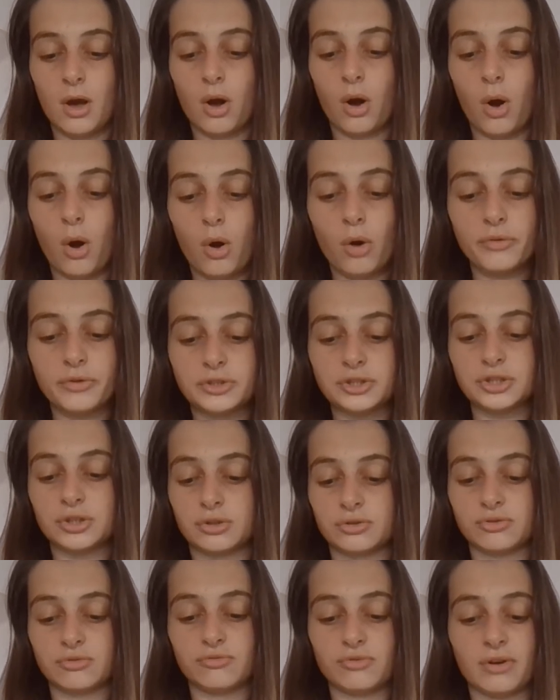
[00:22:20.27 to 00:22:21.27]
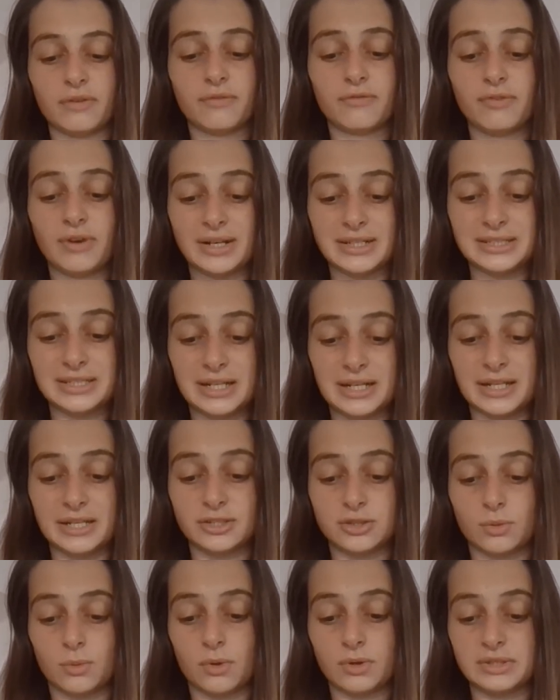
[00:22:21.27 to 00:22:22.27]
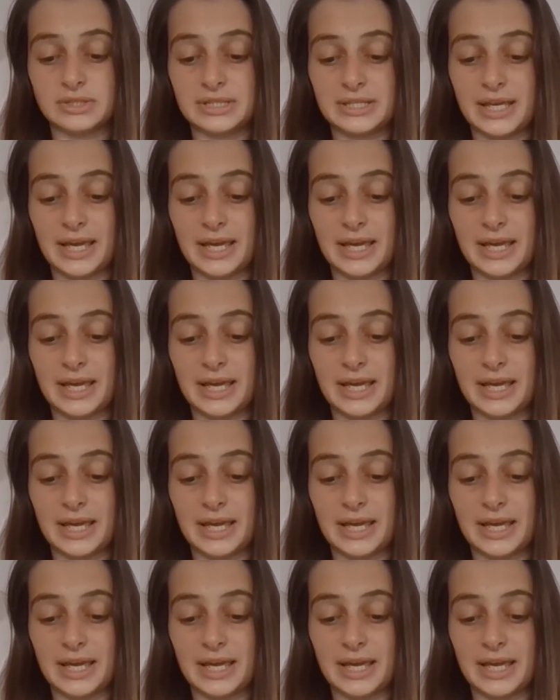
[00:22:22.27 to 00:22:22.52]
All the children ran frantically towards the